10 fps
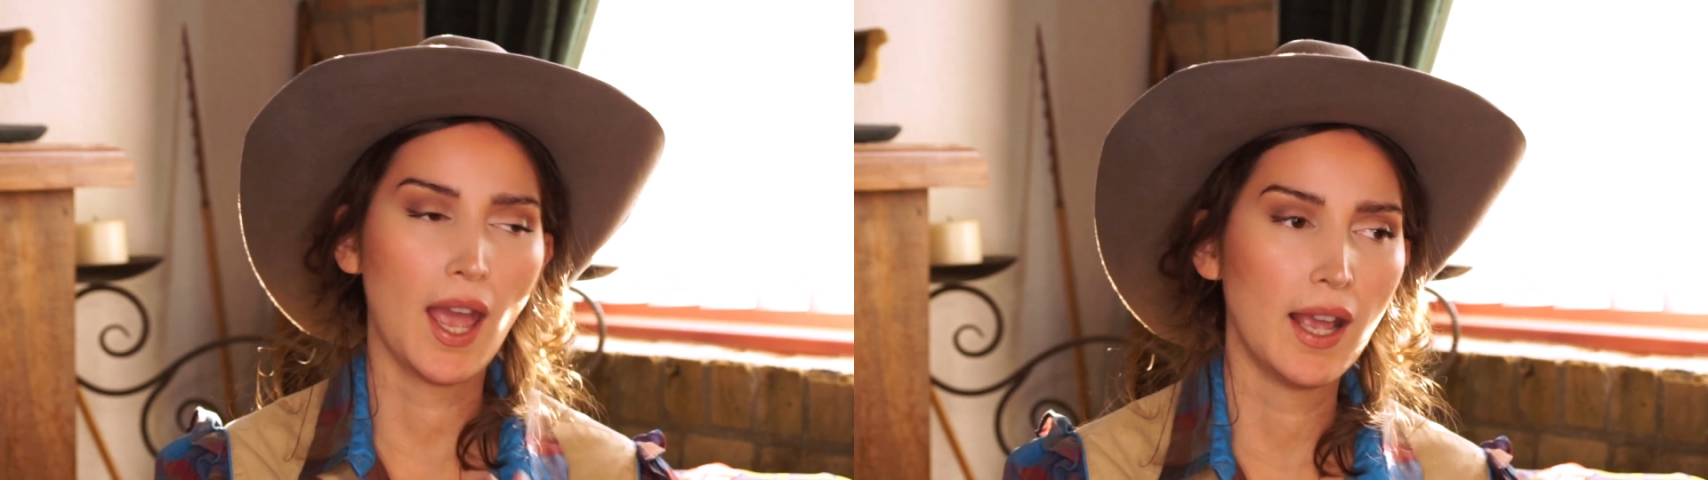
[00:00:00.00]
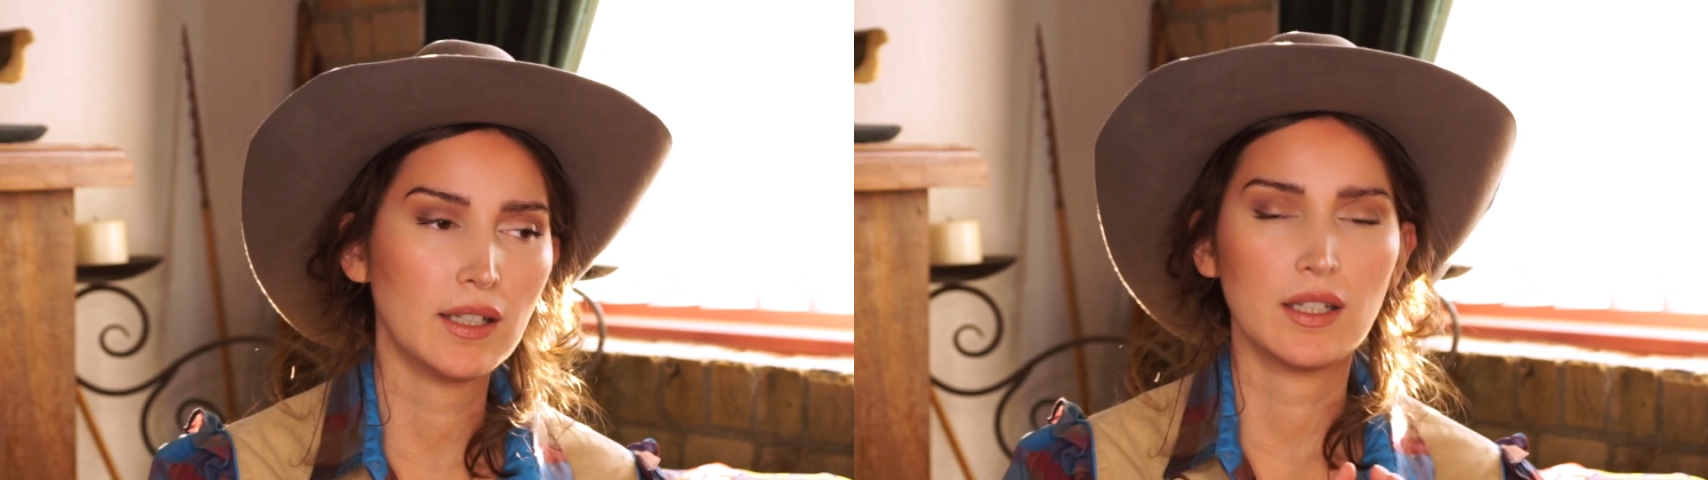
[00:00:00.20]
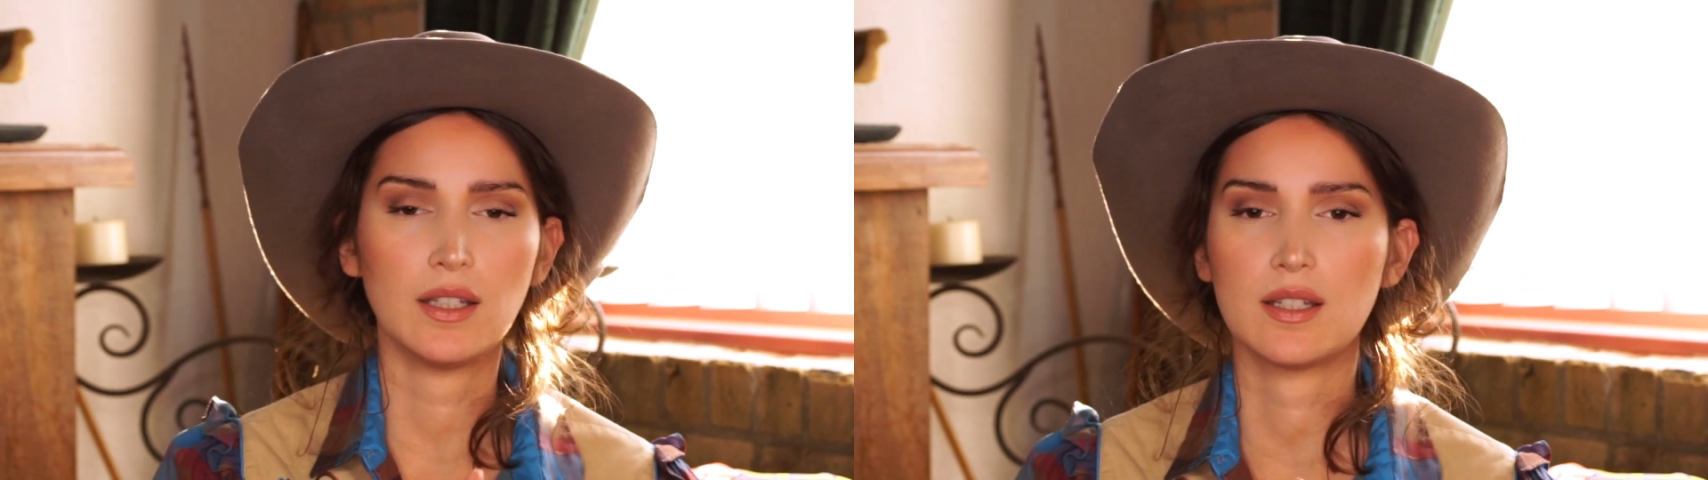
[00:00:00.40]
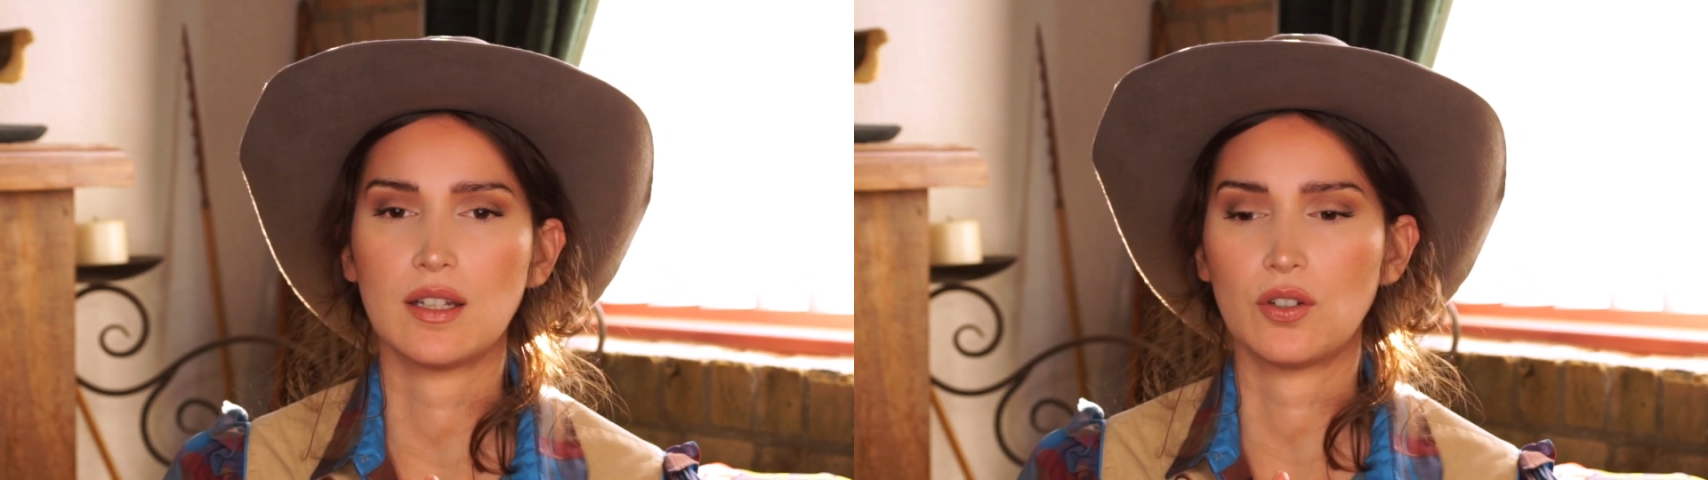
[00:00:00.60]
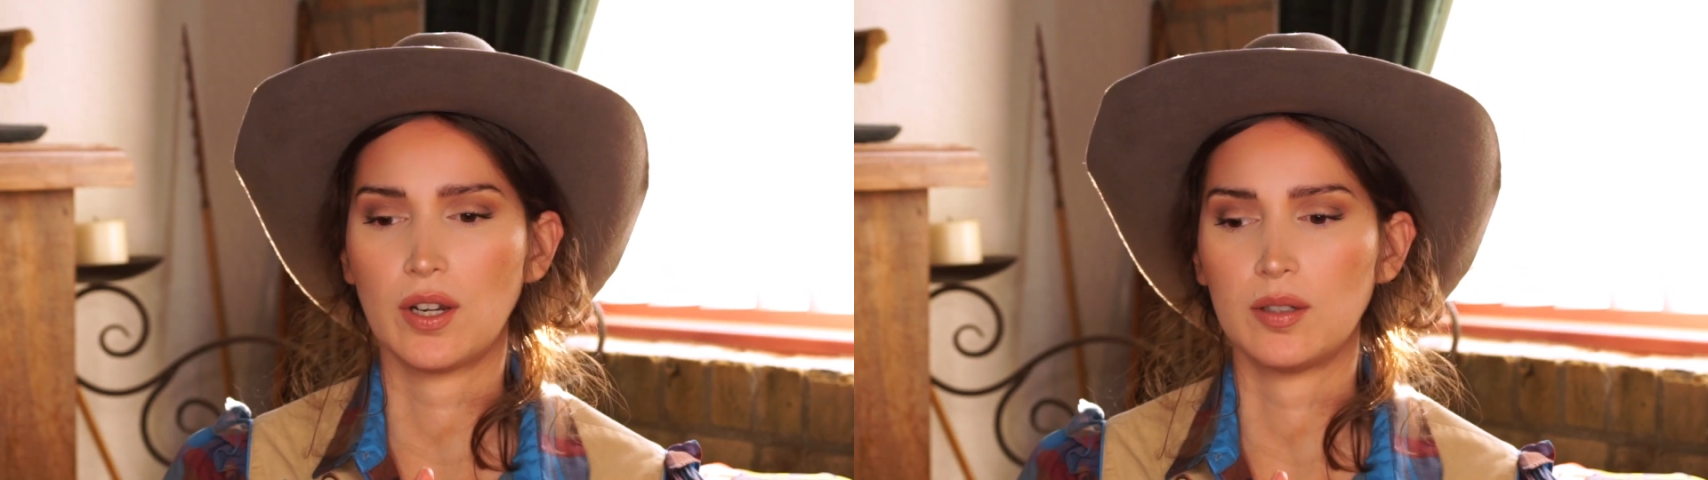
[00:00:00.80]
acting is
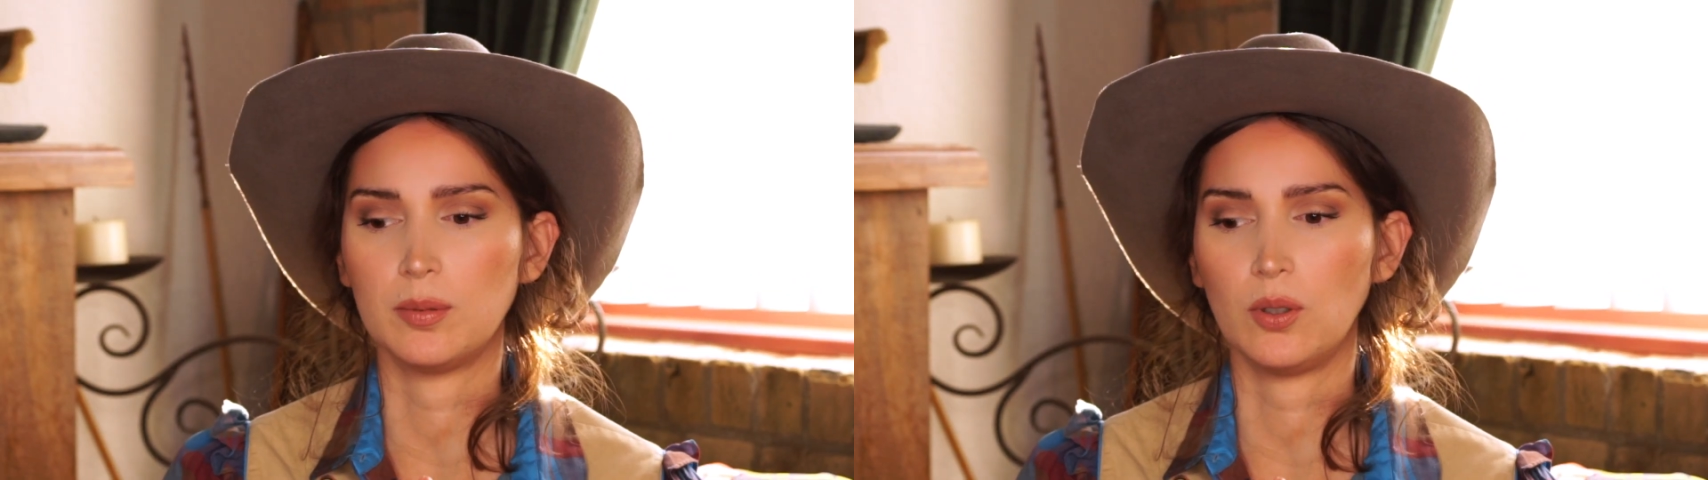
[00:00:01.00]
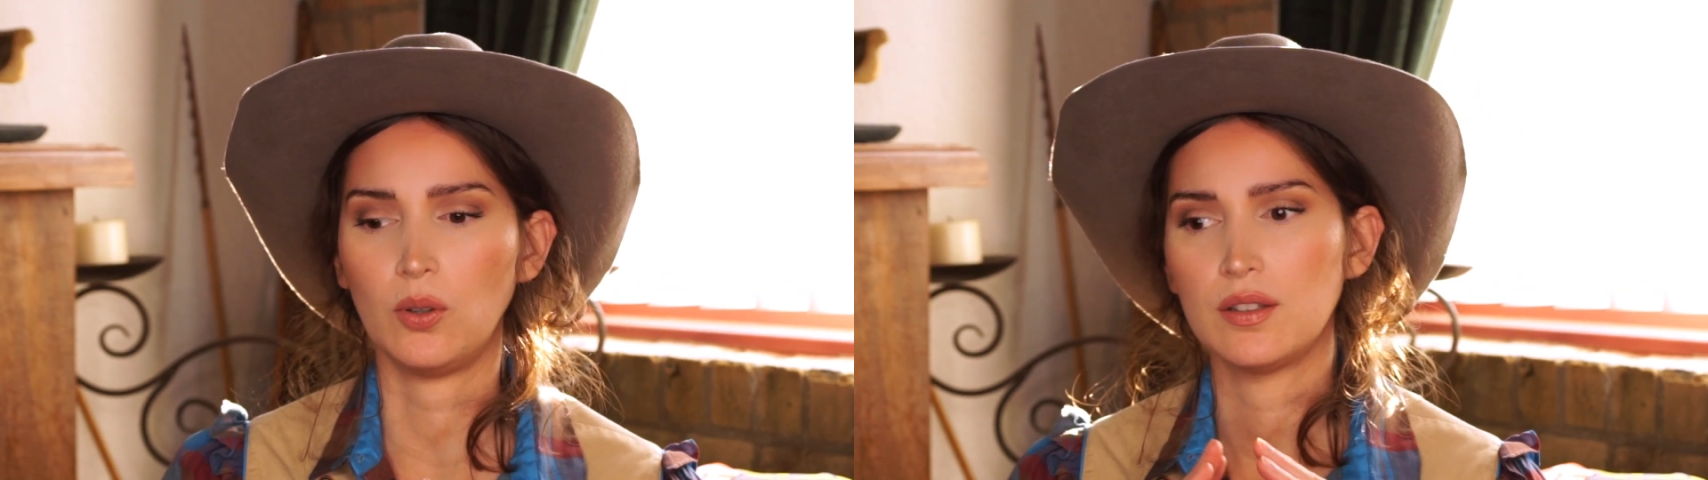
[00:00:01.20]
incredible.